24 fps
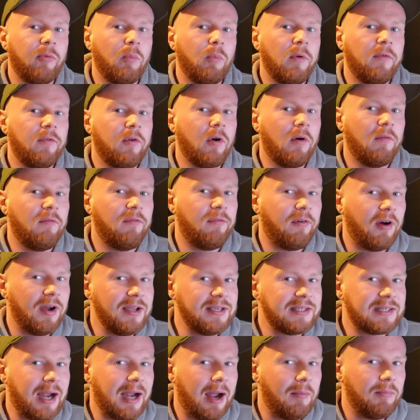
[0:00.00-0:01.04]
we've got
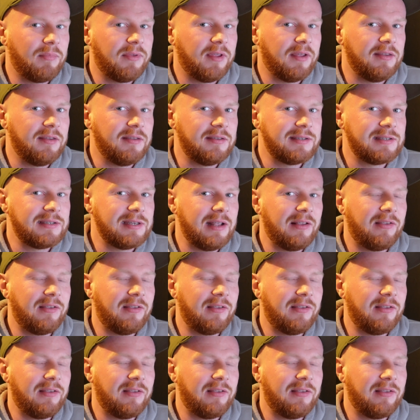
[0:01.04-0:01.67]
vice captains.